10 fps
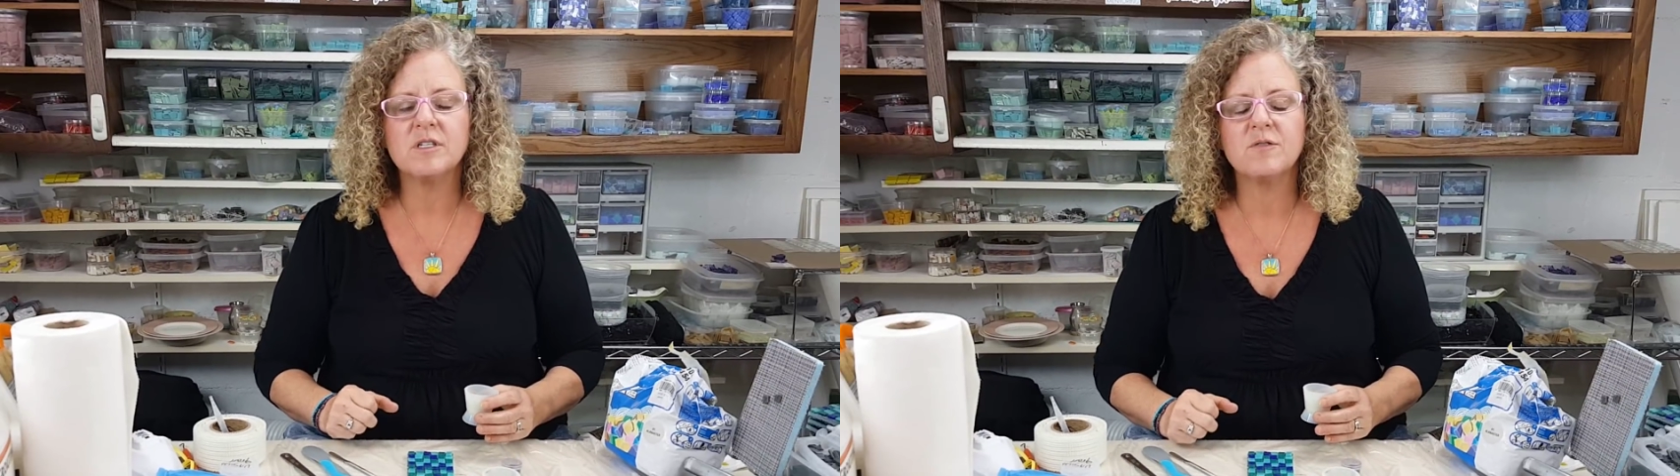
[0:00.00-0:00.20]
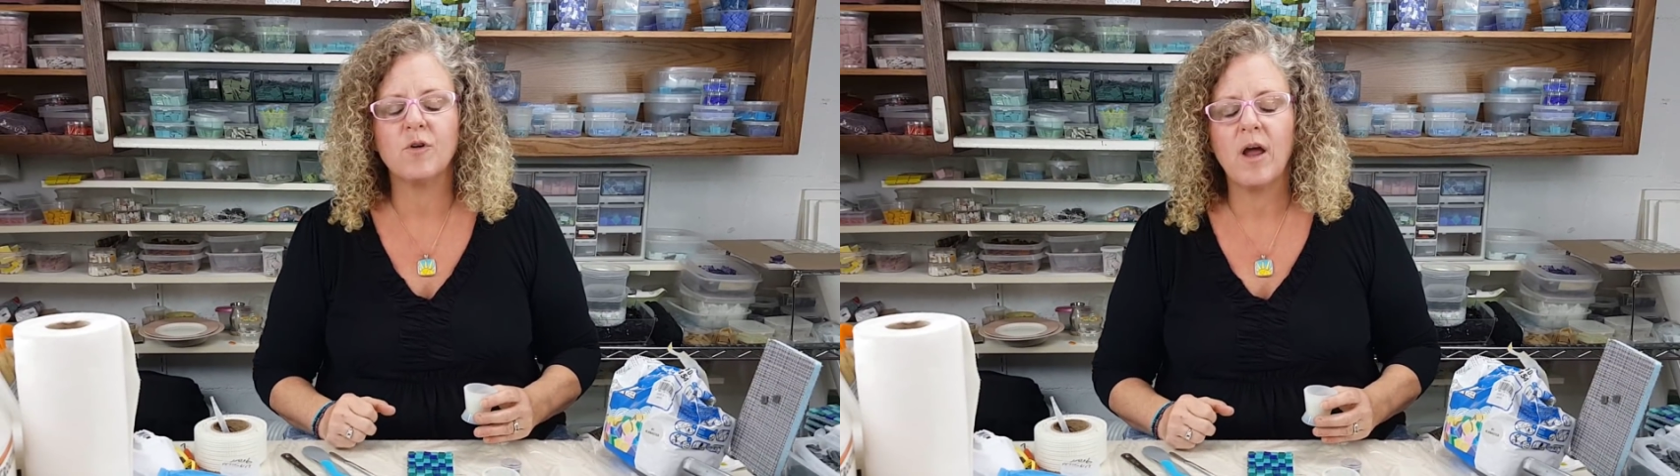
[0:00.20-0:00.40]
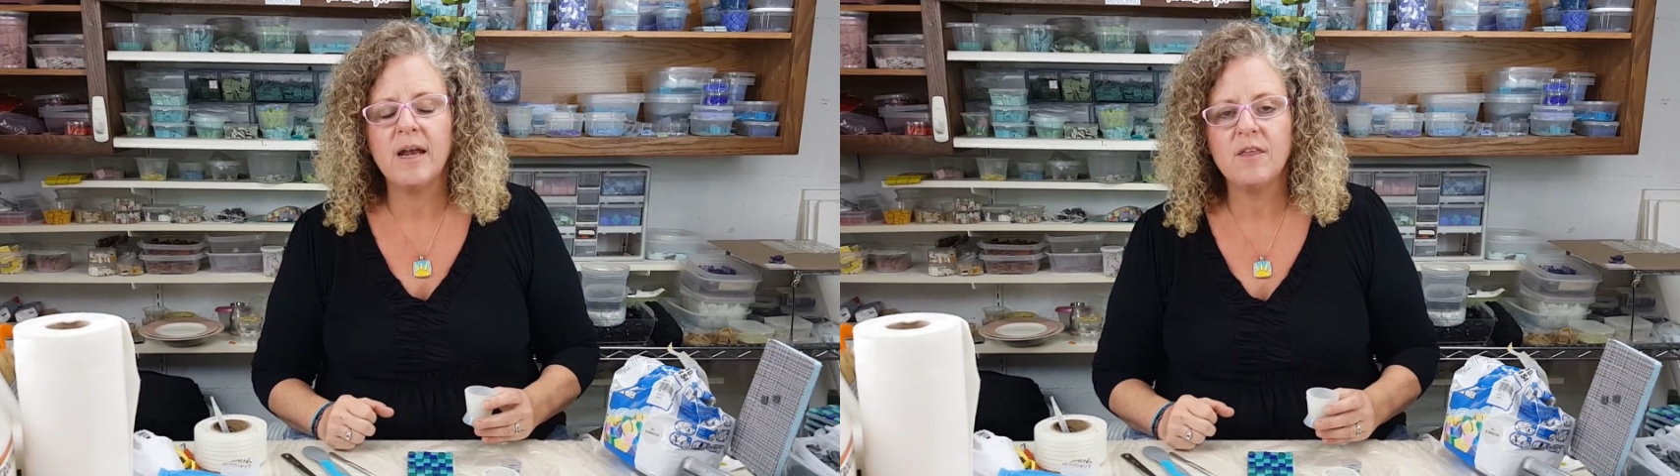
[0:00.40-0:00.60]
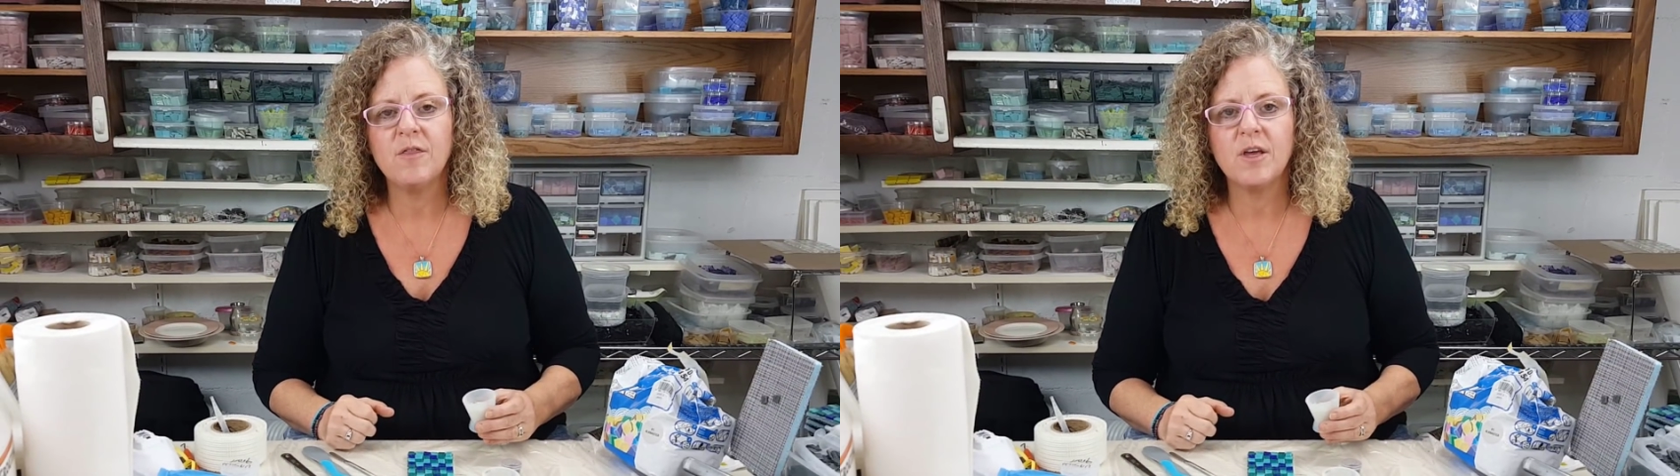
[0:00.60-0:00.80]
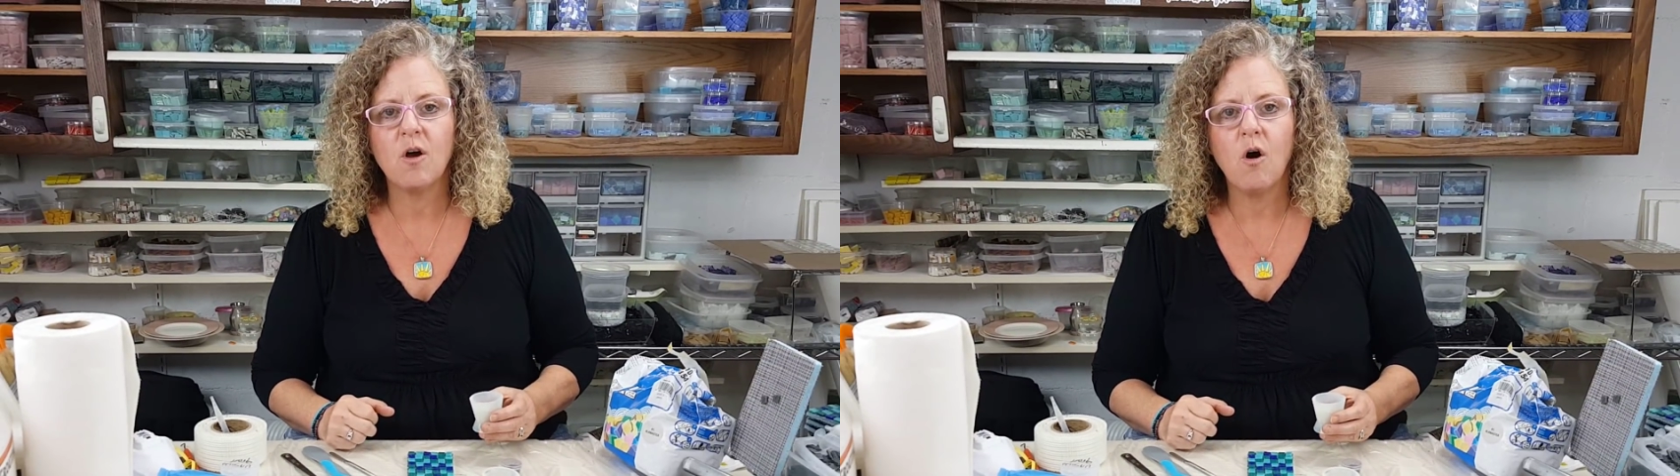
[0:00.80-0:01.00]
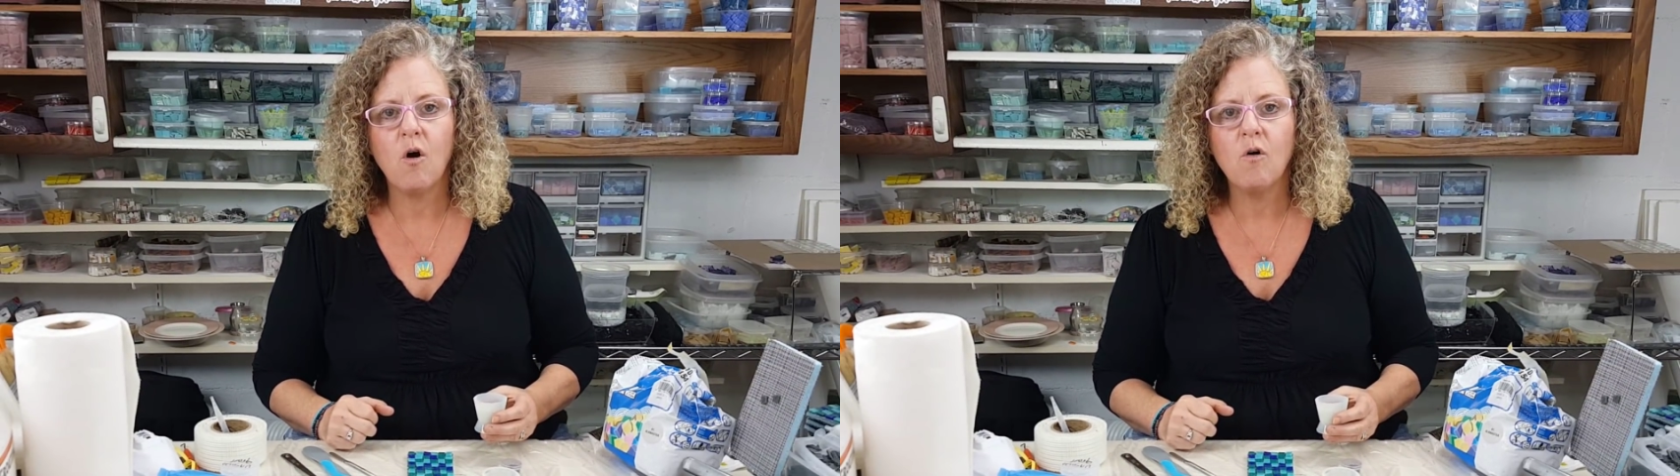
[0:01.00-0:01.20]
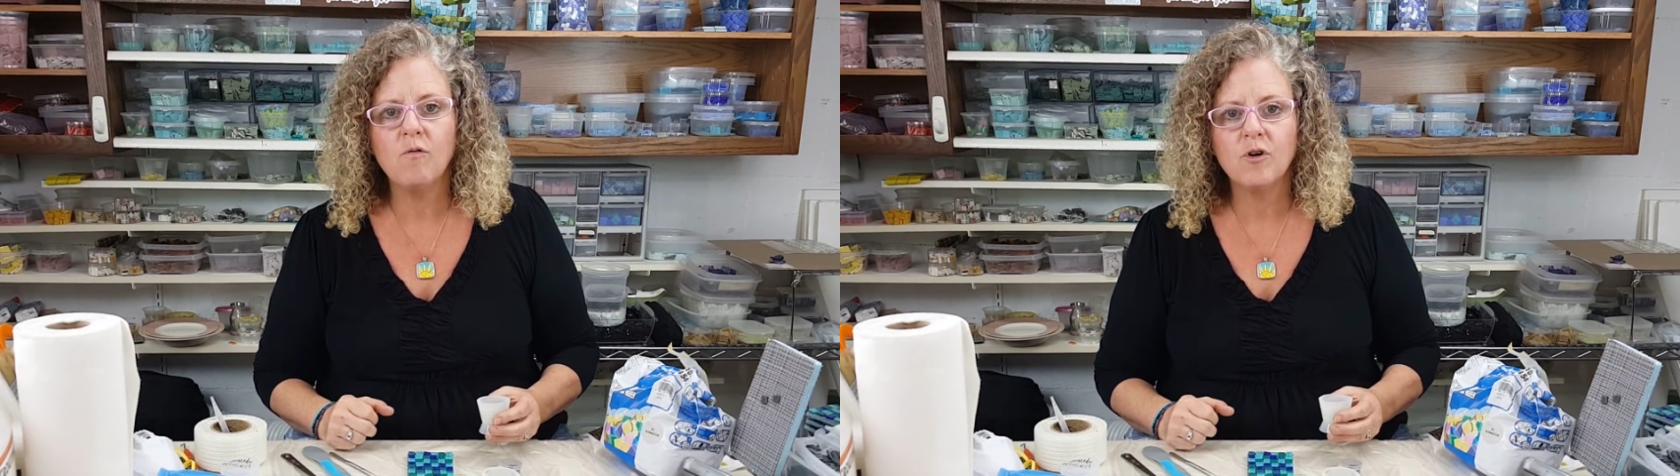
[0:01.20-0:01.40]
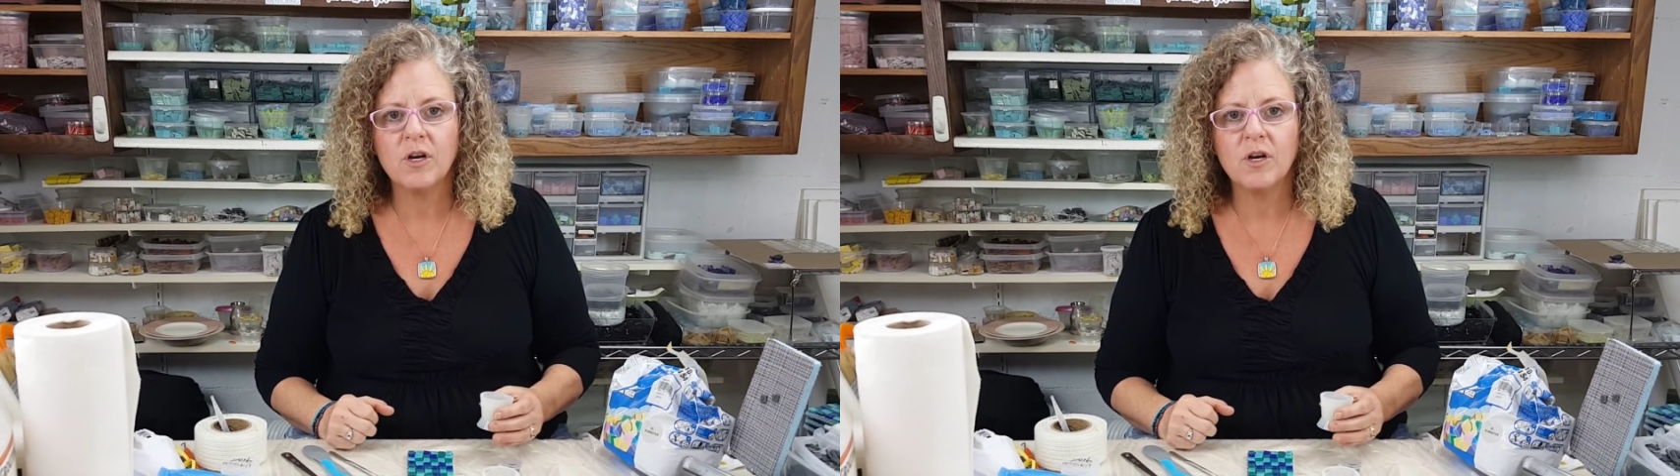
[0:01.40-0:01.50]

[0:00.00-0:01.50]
is for anything over